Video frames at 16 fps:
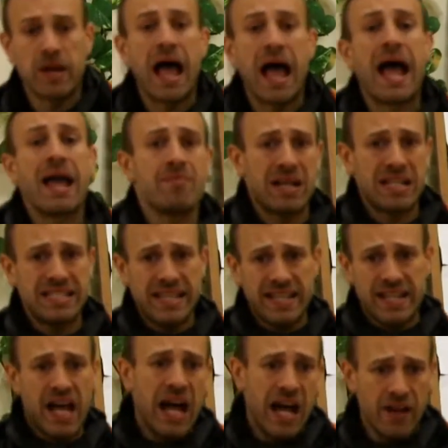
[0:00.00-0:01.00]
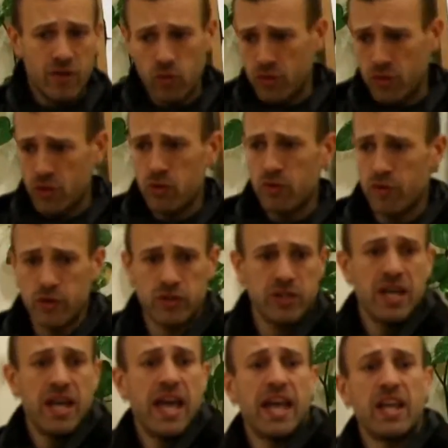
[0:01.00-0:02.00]
But I might say God or the
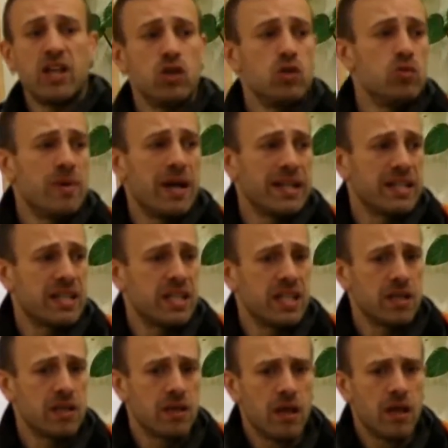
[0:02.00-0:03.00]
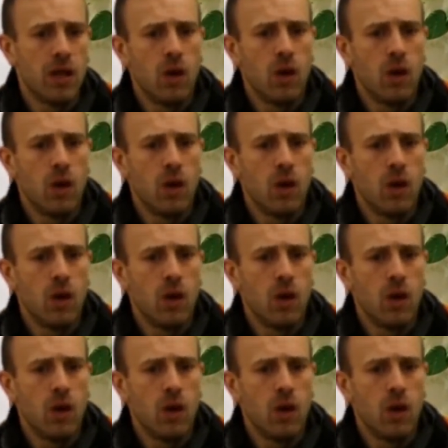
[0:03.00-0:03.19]
universe, and you might think,